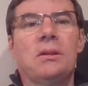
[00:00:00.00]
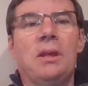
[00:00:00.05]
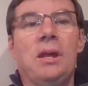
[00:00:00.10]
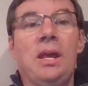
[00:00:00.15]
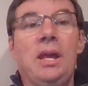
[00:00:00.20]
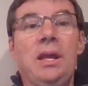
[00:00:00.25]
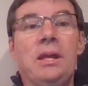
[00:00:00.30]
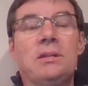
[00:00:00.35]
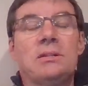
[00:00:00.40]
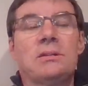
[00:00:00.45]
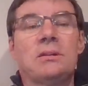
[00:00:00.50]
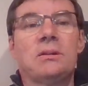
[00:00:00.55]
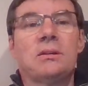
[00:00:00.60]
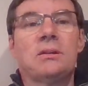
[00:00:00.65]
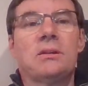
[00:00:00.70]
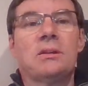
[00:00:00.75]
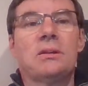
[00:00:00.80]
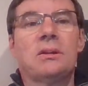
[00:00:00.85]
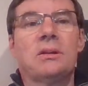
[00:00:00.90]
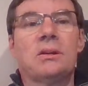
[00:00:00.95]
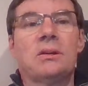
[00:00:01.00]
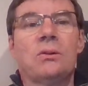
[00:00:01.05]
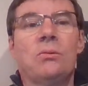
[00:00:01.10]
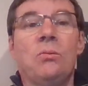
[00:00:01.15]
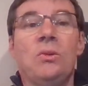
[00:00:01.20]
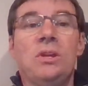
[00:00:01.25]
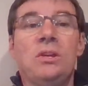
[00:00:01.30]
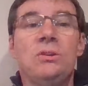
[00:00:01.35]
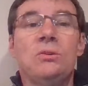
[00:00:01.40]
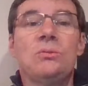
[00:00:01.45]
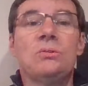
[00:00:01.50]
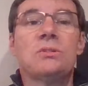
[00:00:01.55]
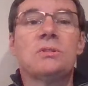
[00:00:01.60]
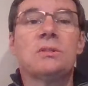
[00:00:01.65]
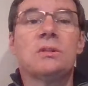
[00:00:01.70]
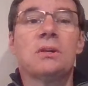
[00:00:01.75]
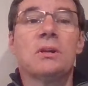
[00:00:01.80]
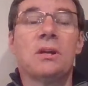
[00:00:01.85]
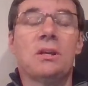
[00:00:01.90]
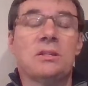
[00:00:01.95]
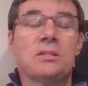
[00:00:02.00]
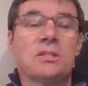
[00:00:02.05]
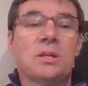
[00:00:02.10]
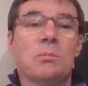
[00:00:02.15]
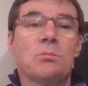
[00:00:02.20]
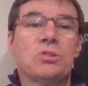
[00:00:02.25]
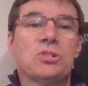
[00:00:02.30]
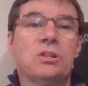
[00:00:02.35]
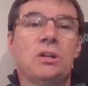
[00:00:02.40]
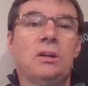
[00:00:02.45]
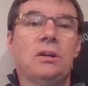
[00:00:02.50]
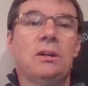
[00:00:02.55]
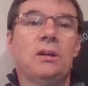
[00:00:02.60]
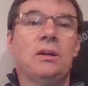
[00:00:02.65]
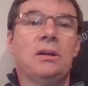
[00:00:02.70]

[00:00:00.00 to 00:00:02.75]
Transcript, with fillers: Eight, reduce consumption,